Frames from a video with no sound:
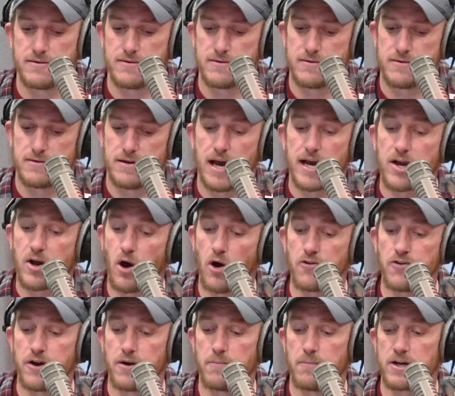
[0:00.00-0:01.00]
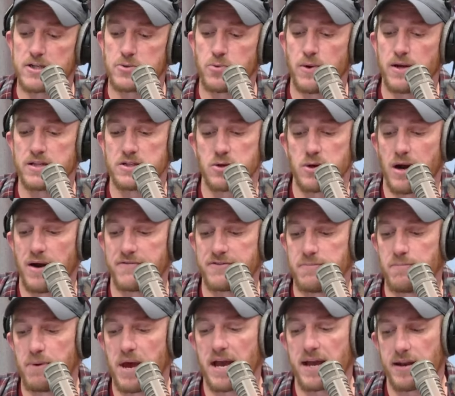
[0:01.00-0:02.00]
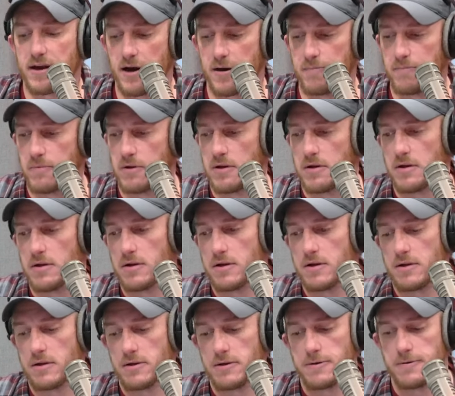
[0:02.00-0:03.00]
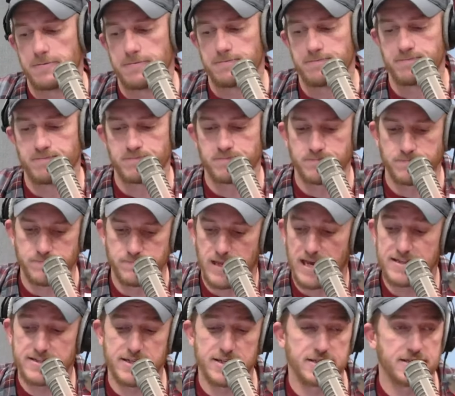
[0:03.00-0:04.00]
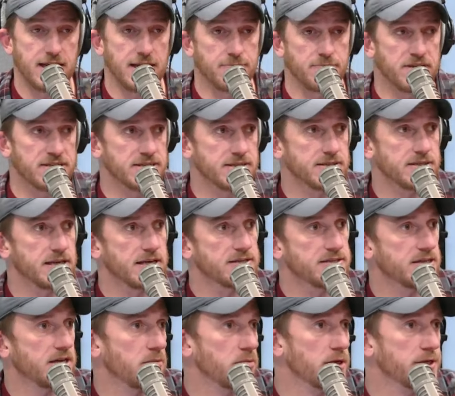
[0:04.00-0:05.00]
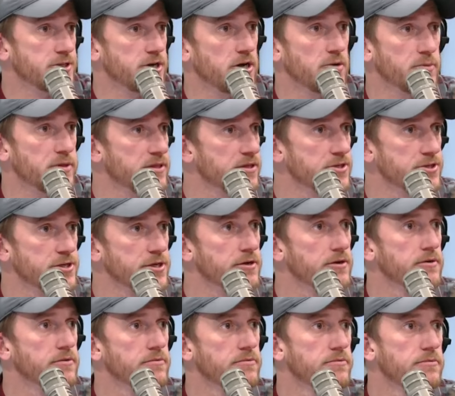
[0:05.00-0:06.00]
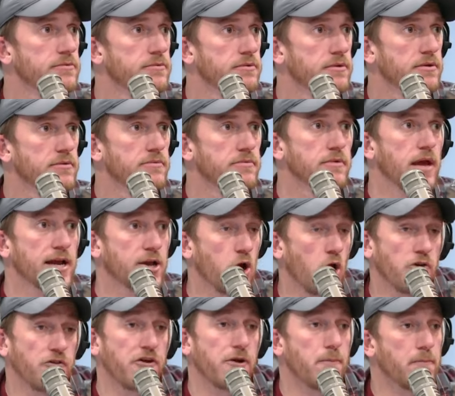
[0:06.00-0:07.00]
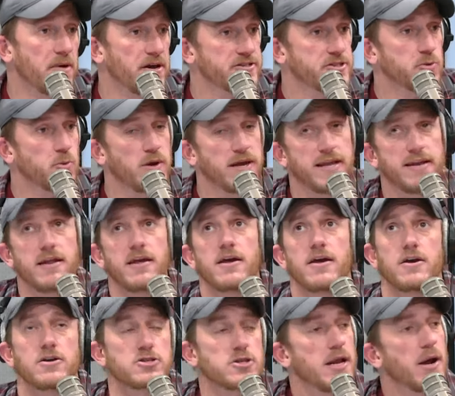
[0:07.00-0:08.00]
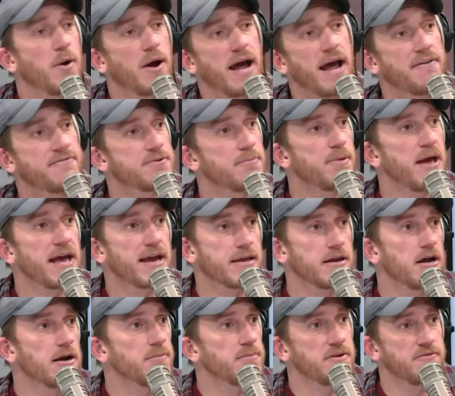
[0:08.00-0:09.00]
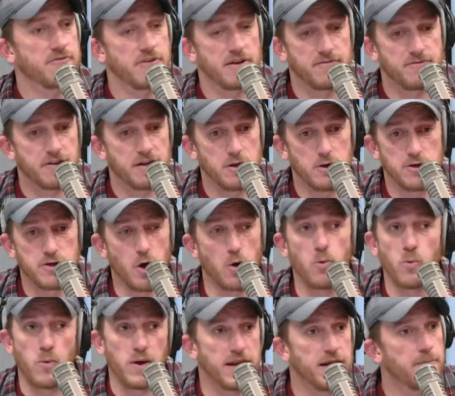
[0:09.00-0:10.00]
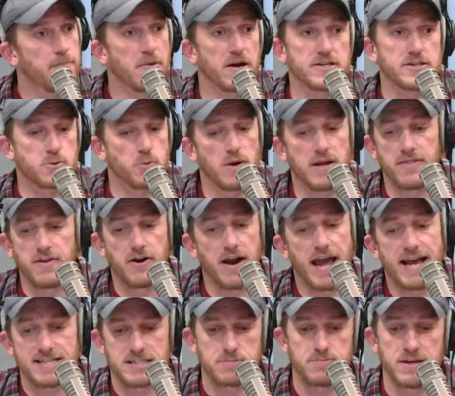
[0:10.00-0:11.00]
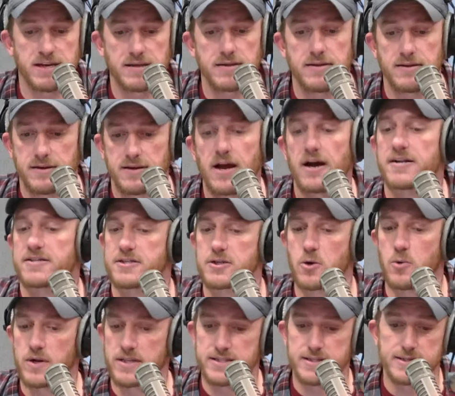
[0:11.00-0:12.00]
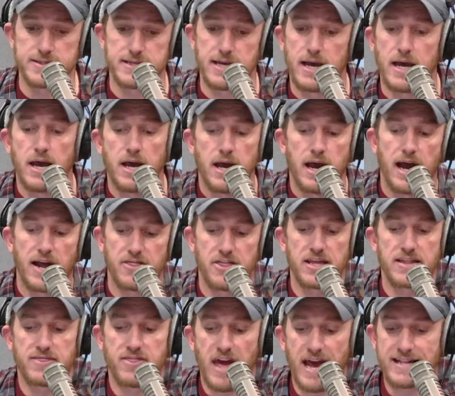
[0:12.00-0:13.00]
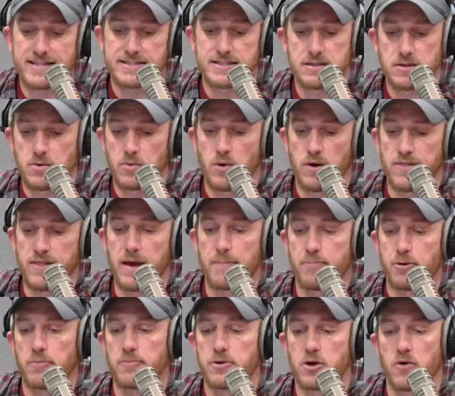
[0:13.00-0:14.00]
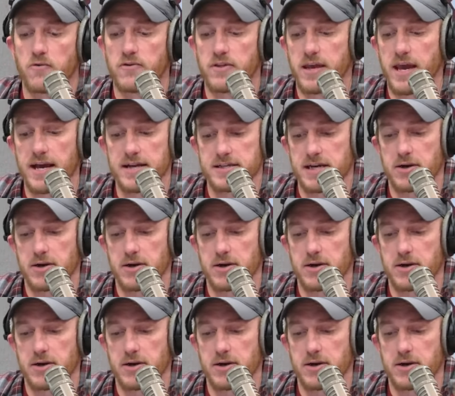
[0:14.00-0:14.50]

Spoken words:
I called it a must-win, so now I have to back it up. NC State misses the NCAA tournament this year. I called it a must-win, so now I have to back it up. If you don't win a must-win, there has to be consequences. I think that's the one that put me over the edge.